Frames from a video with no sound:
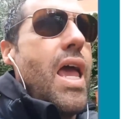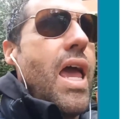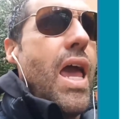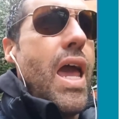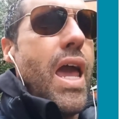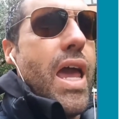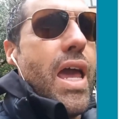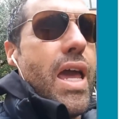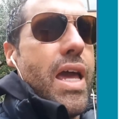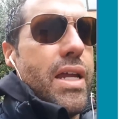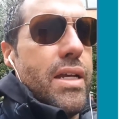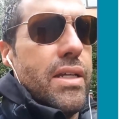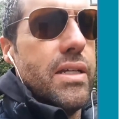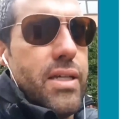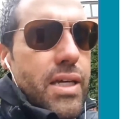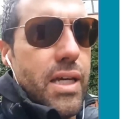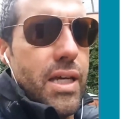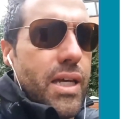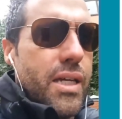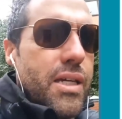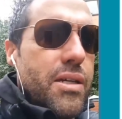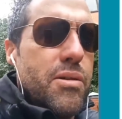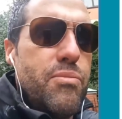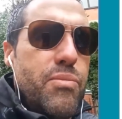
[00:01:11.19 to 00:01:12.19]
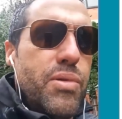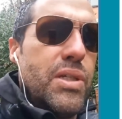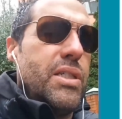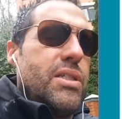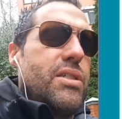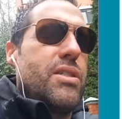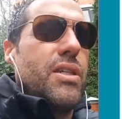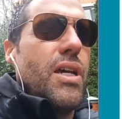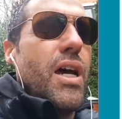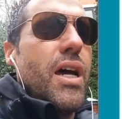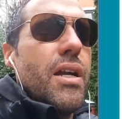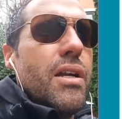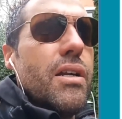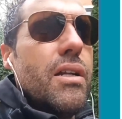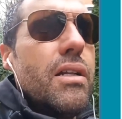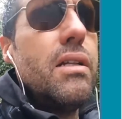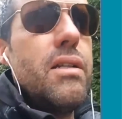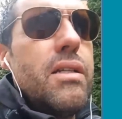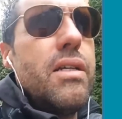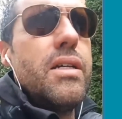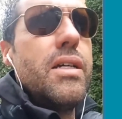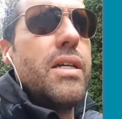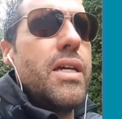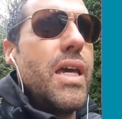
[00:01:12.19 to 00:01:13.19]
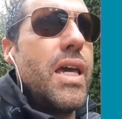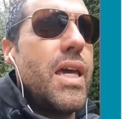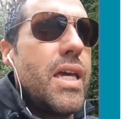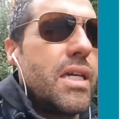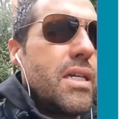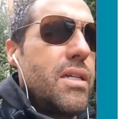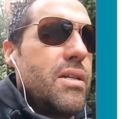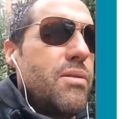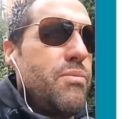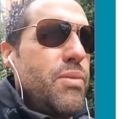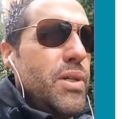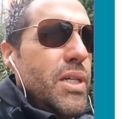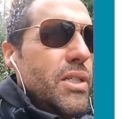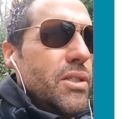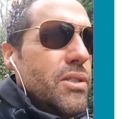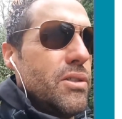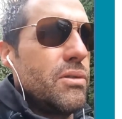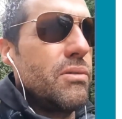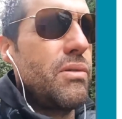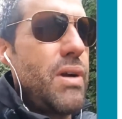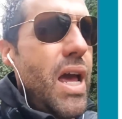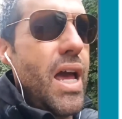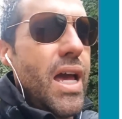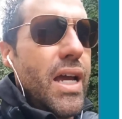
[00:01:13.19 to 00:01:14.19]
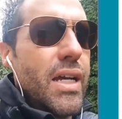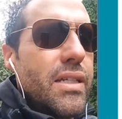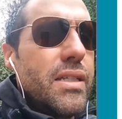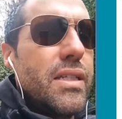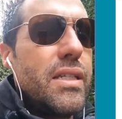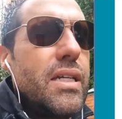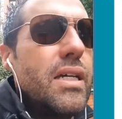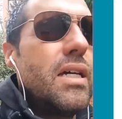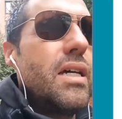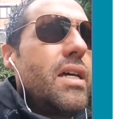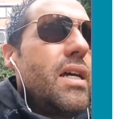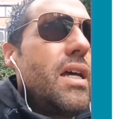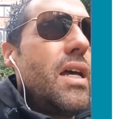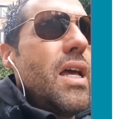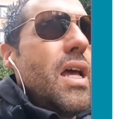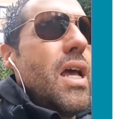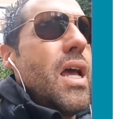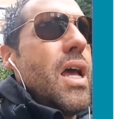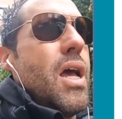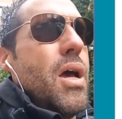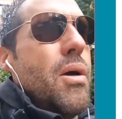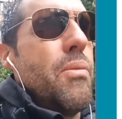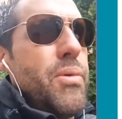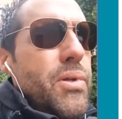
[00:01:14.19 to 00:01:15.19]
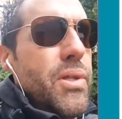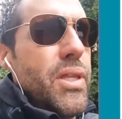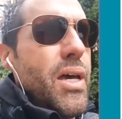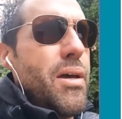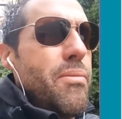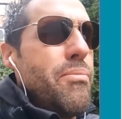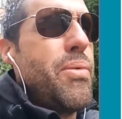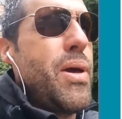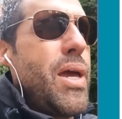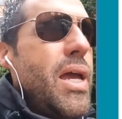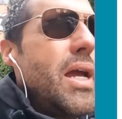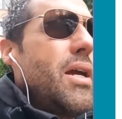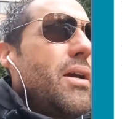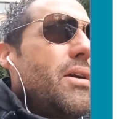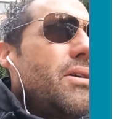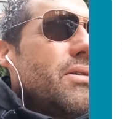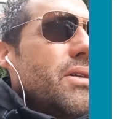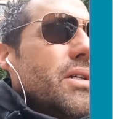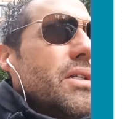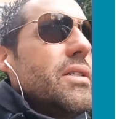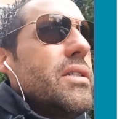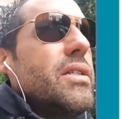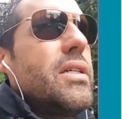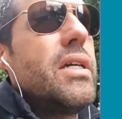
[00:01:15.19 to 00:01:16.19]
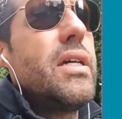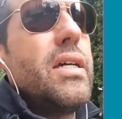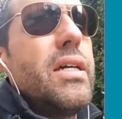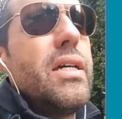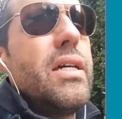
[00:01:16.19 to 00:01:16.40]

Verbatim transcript: And it can be subtle, it can be direct, but that parent,